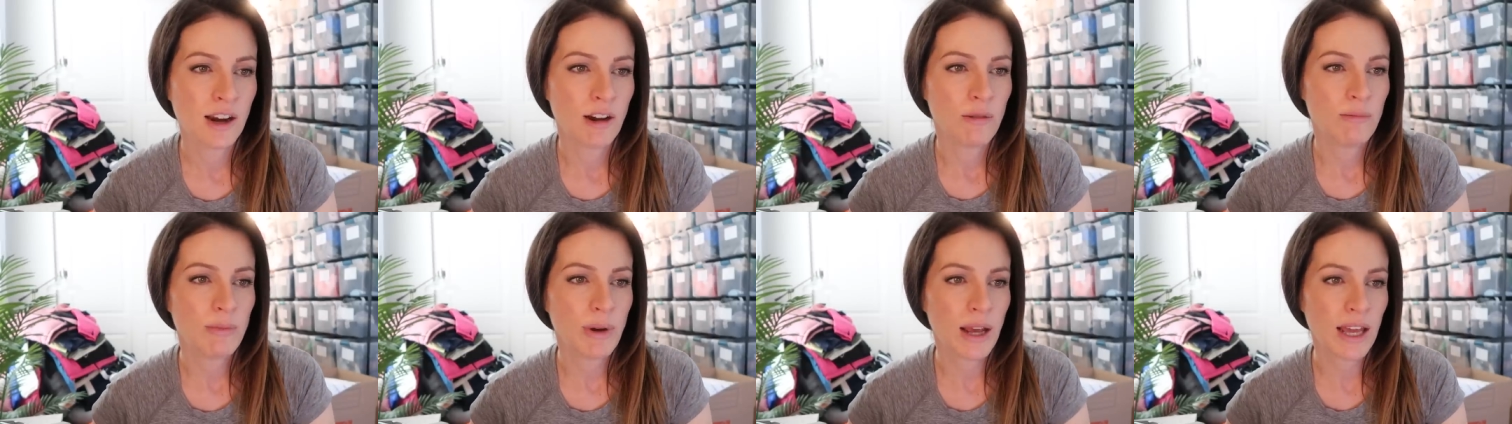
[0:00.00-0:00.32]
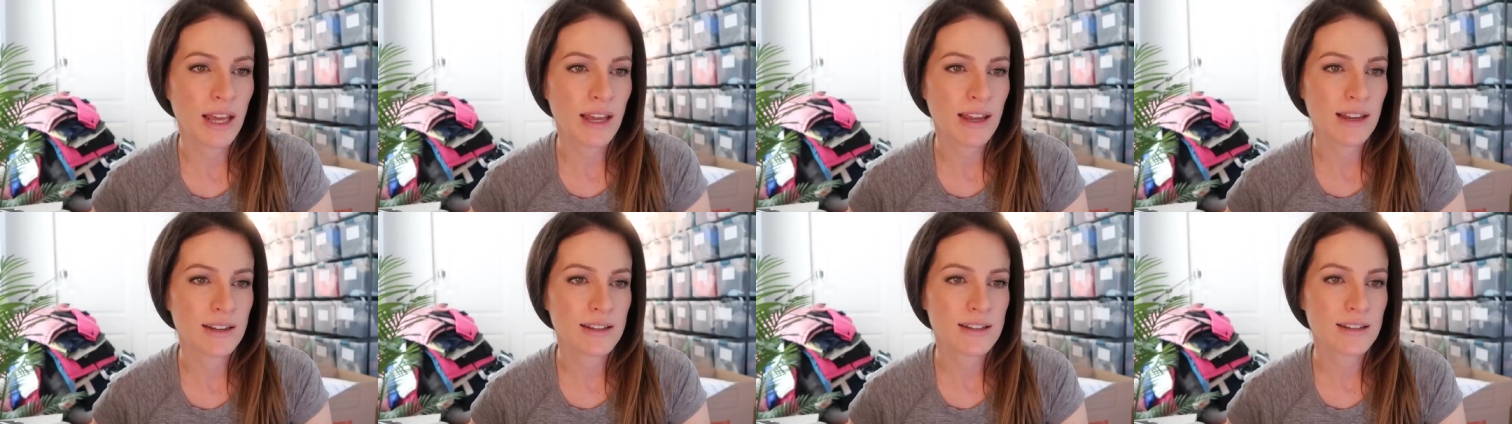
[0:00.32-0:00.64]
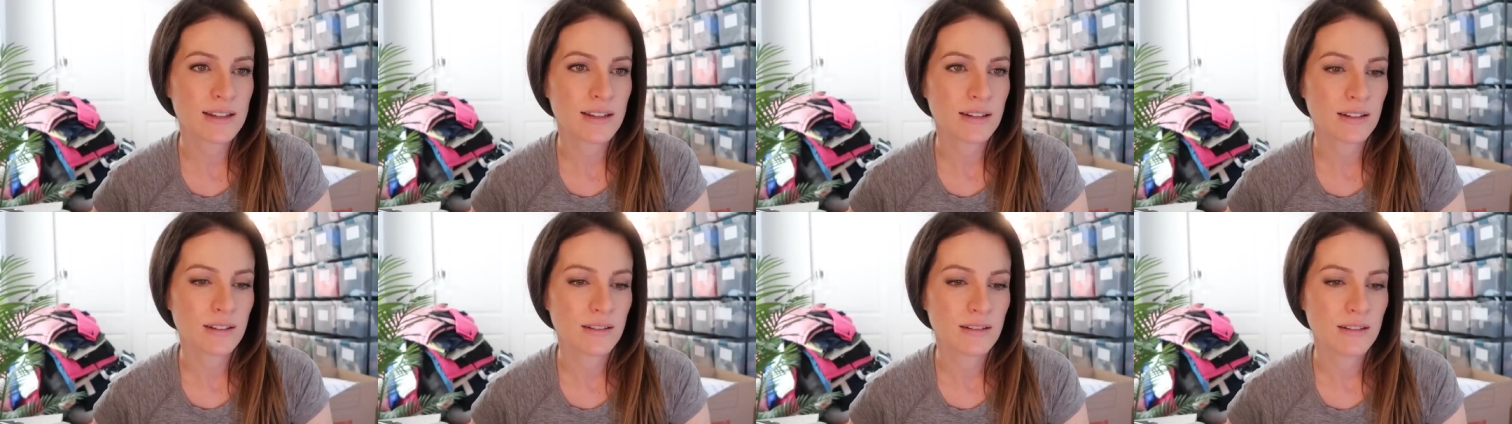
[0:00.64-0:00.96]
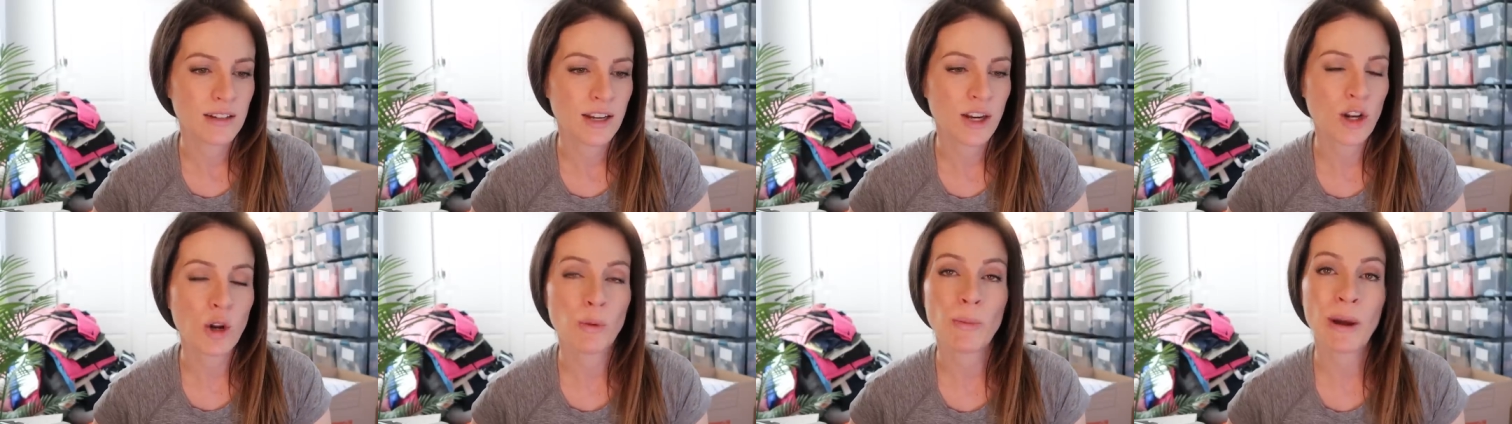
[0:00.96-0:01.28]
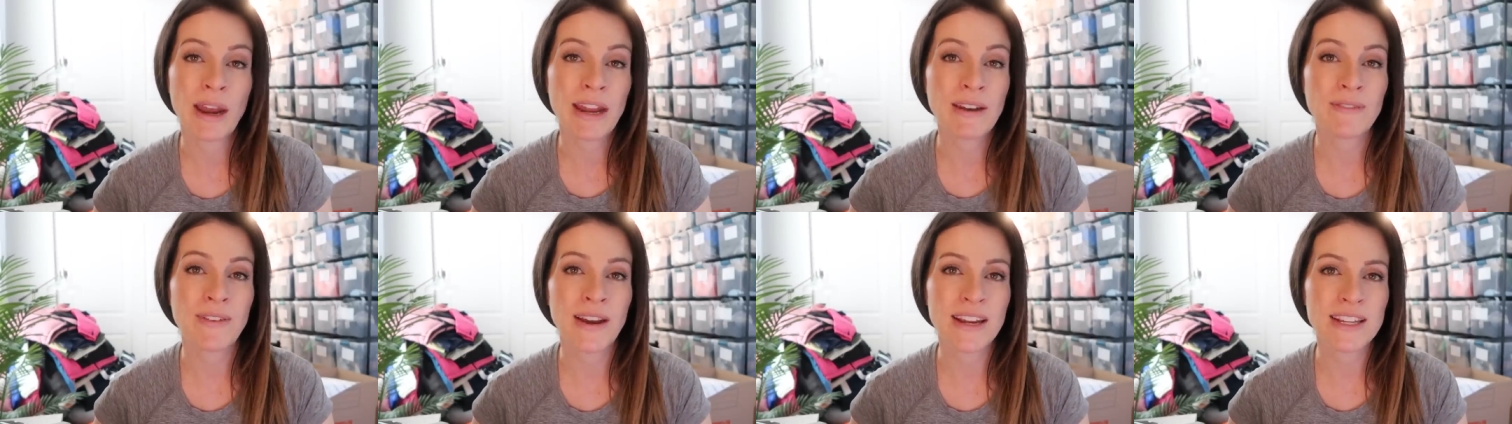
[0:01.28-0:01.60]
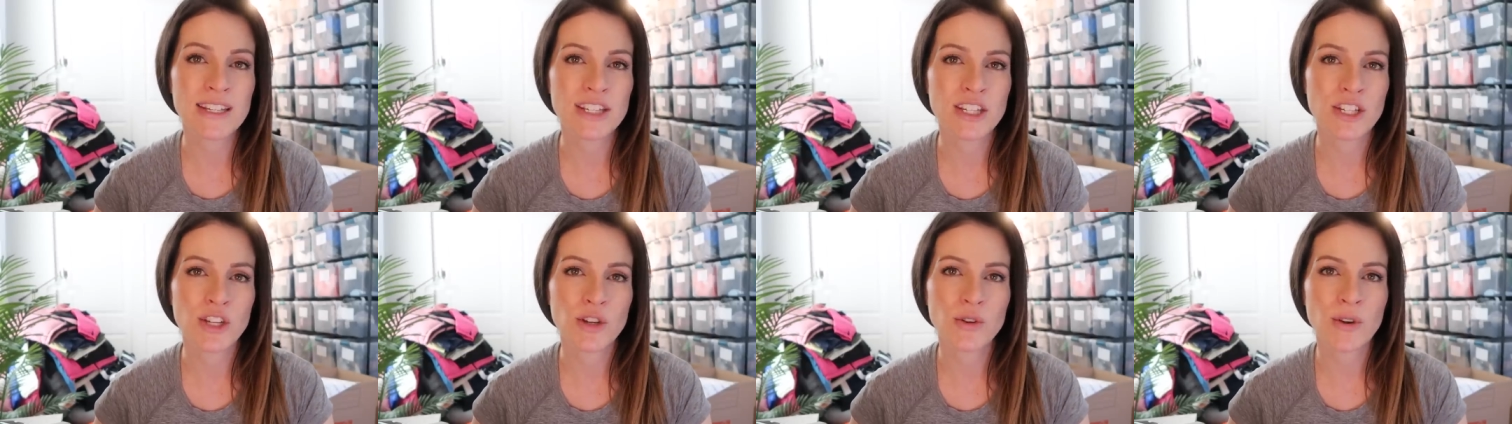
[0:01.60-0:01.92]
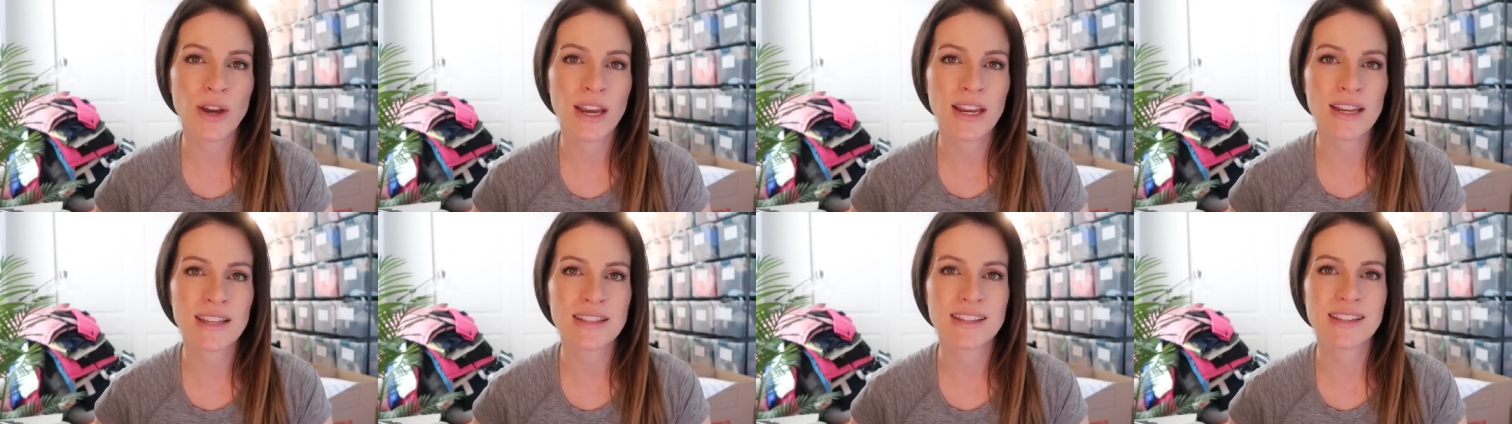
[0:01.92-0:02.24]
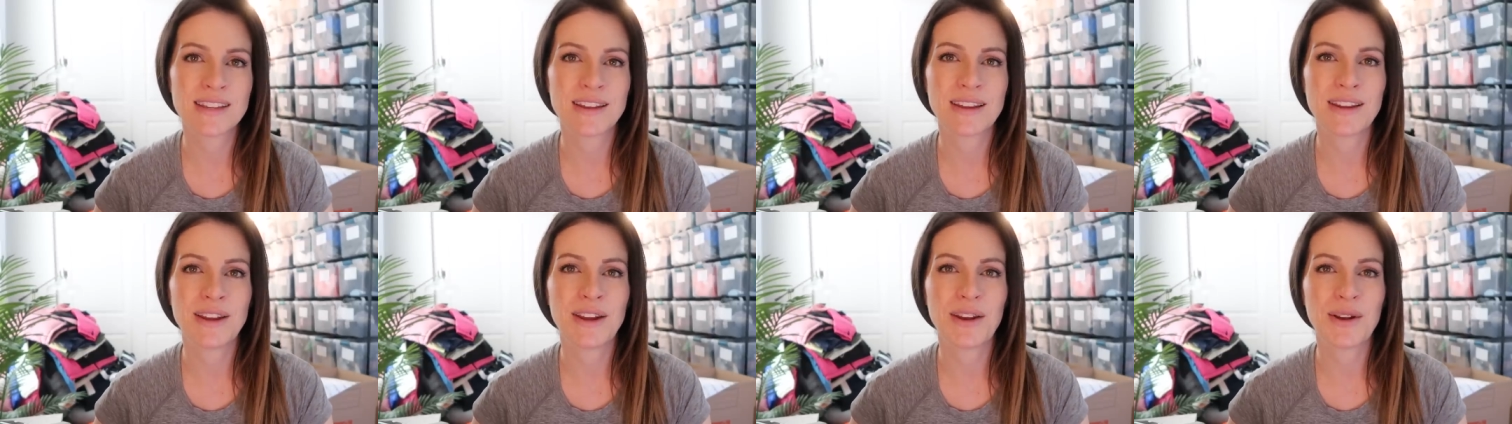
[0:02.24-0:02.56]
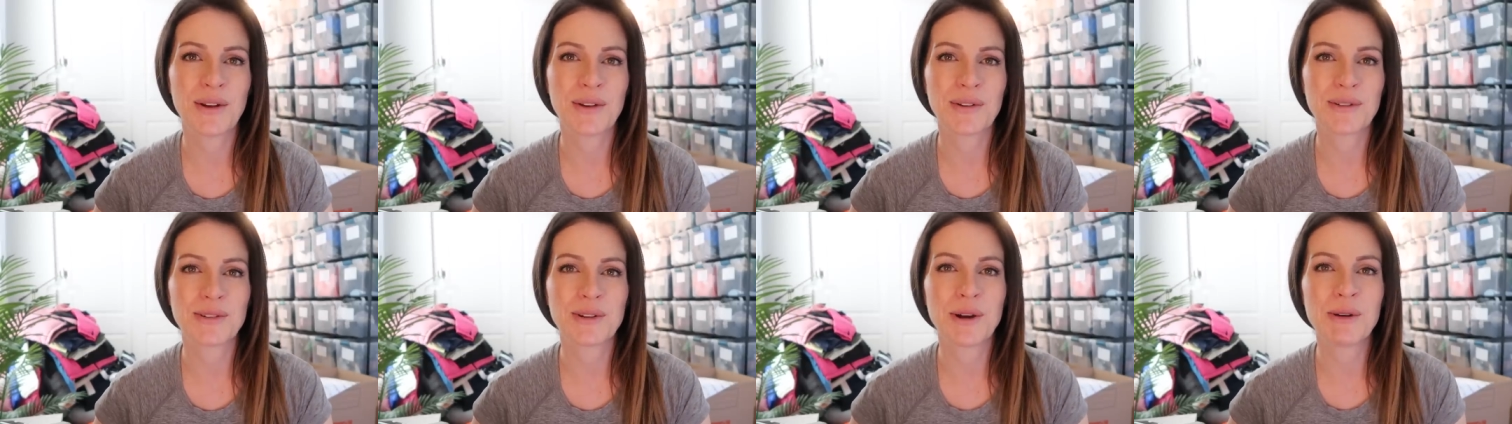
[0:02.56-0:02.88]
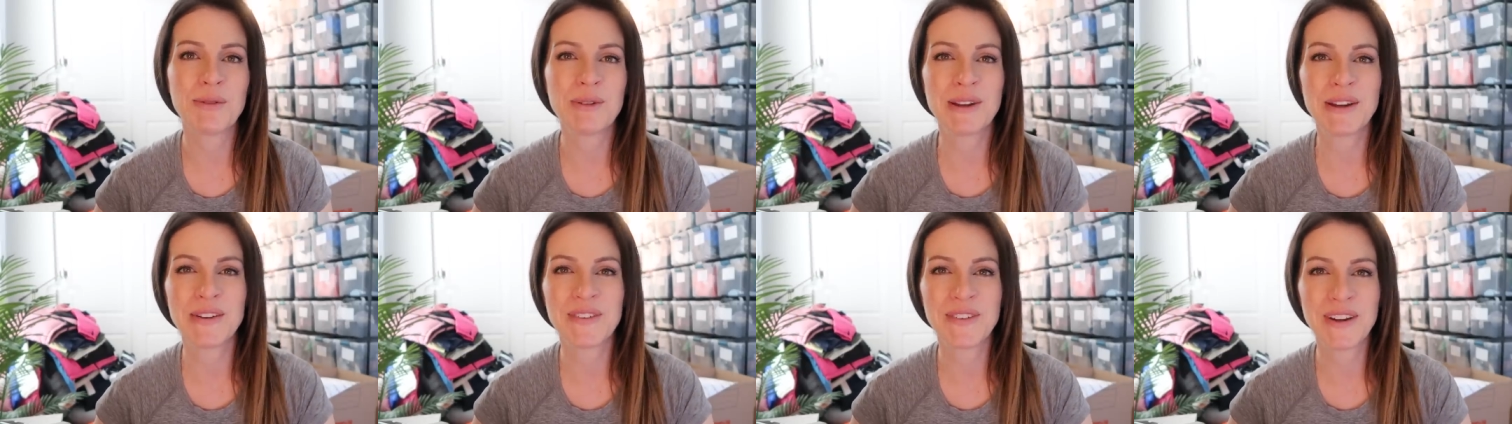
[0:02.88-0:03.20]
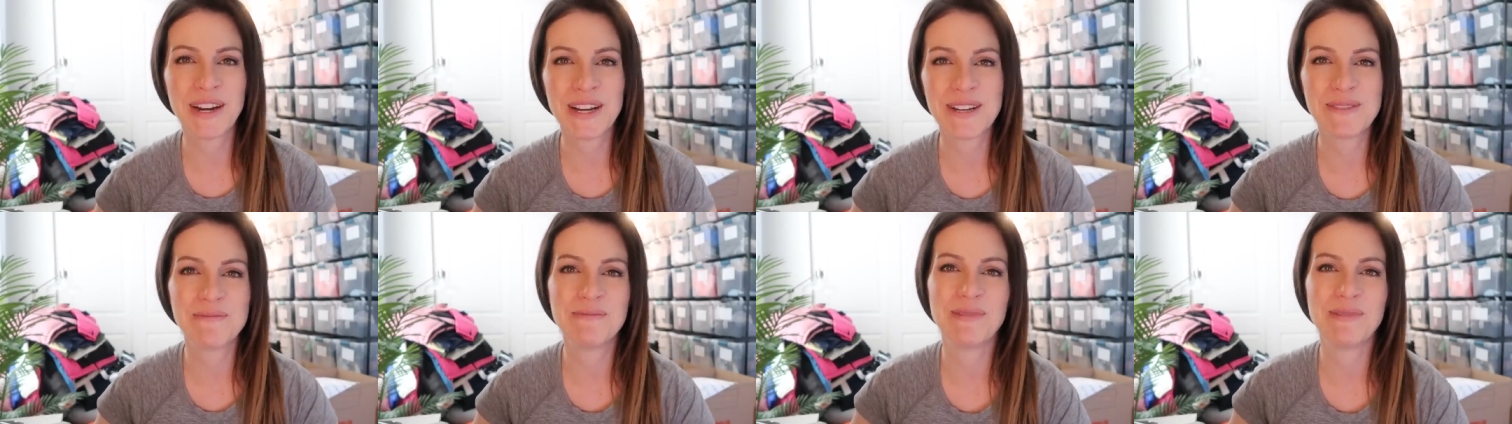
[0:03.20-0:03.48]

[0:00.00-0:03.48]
but you know, my advice to you guys, you know, don't be afraid to